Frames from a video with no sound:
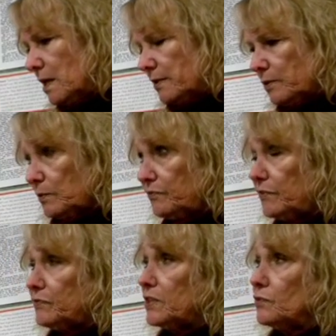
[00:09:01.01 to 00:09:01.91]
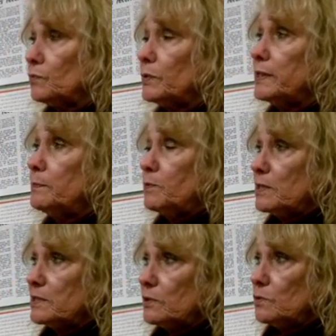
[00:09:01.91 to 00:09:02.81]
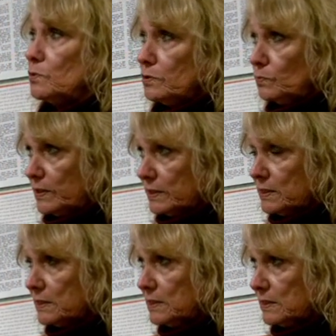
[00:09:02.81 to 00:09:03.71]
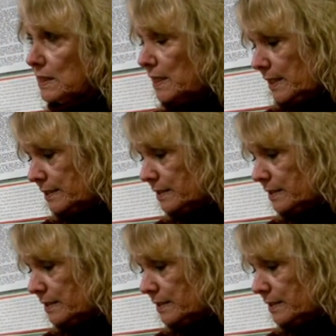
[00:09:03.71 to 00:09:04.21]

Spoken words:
There were 53 prosecution witnesses and